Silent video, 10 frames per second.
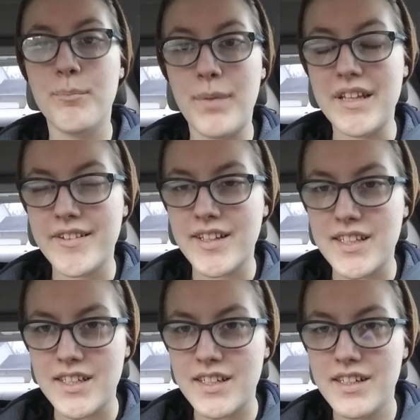
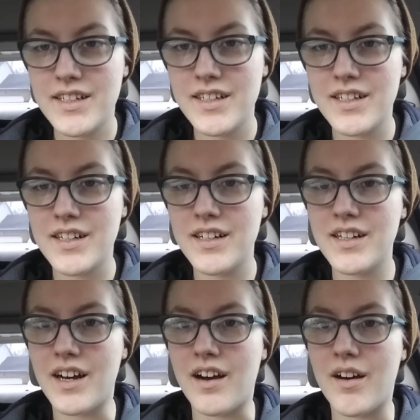basically
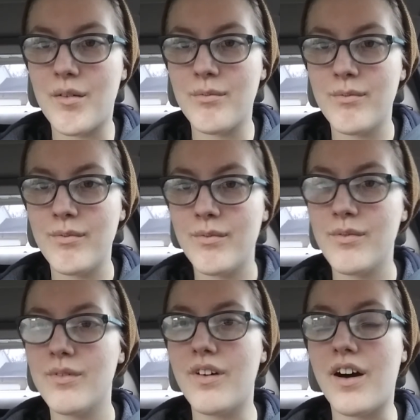all
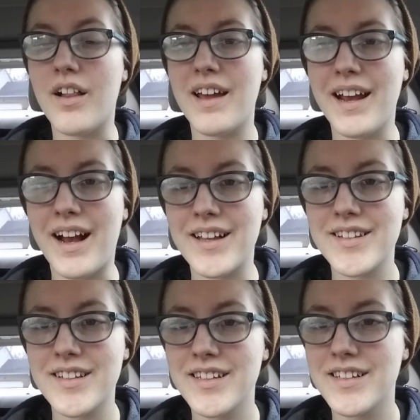I
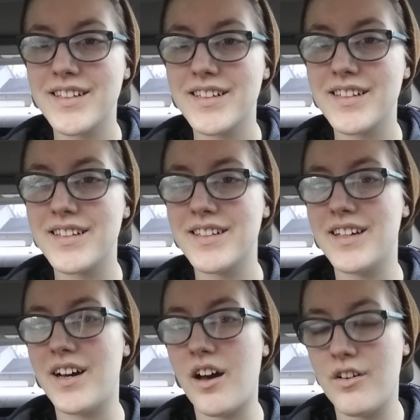ask
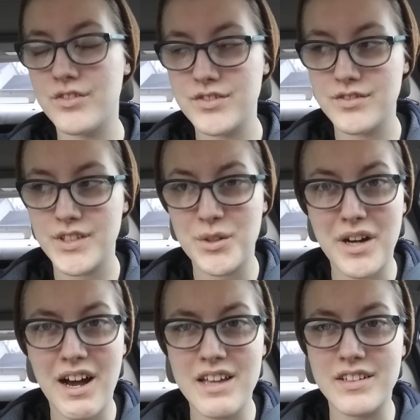of you
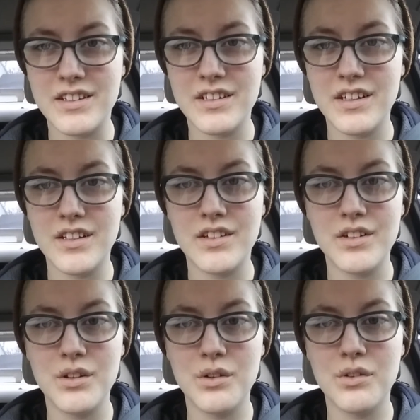guys
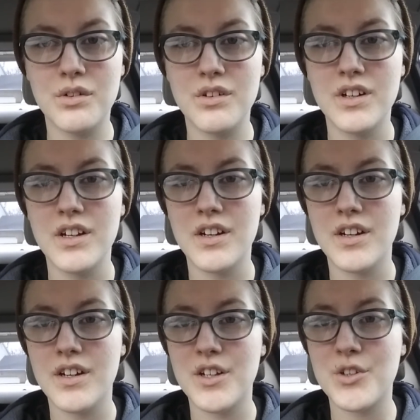is to
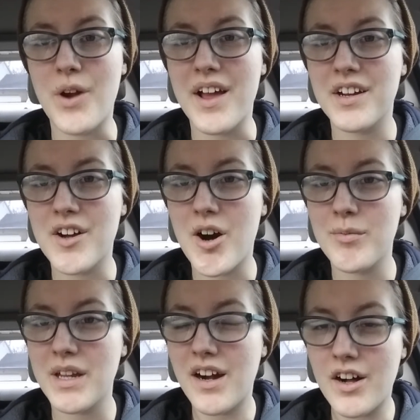try to
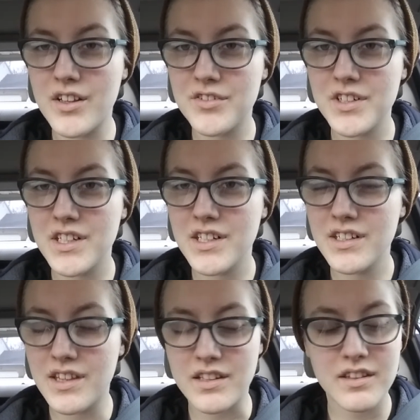call me
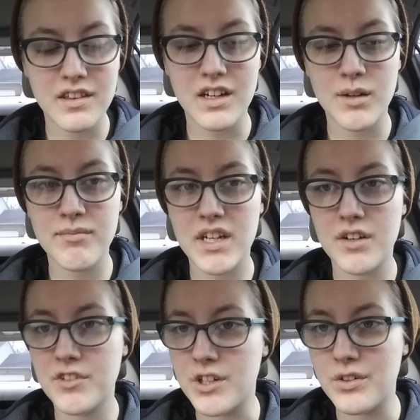Oliver. That's the name that
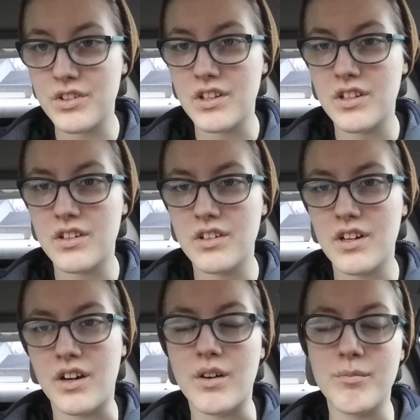I've chosen.
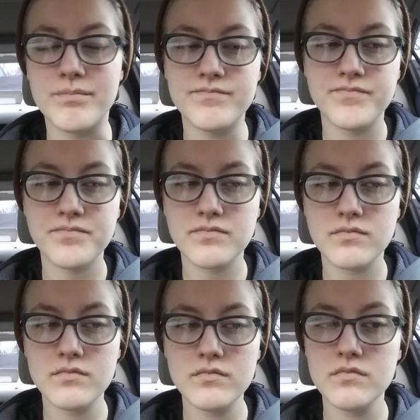
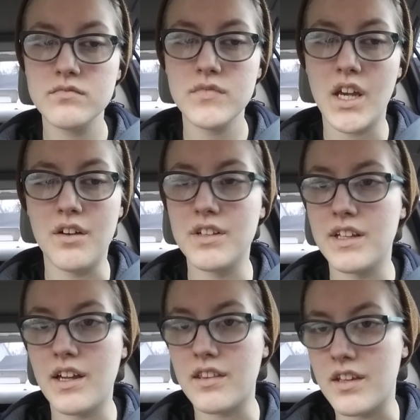I
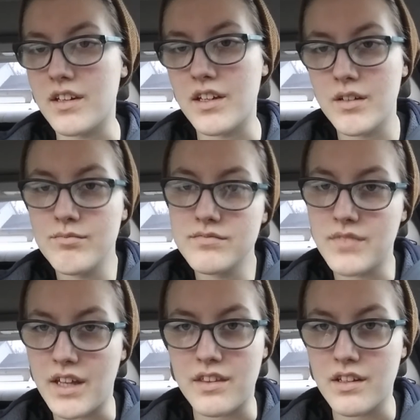really like that
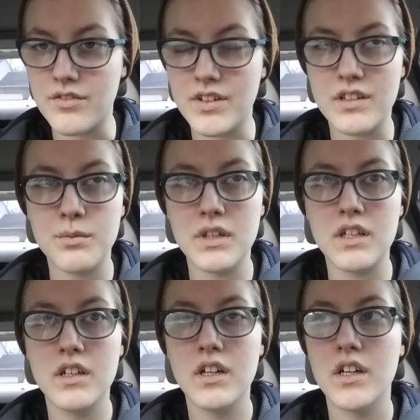name. I think it fits
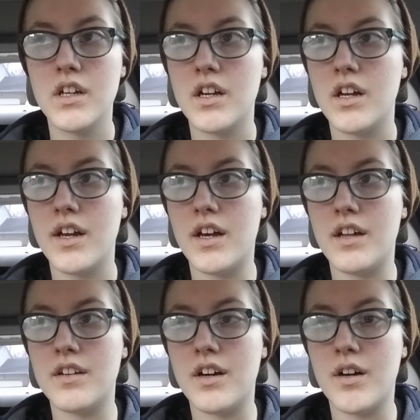me.
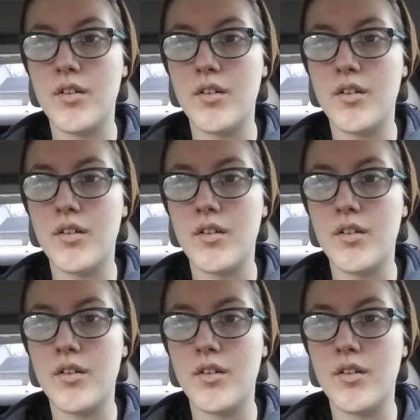And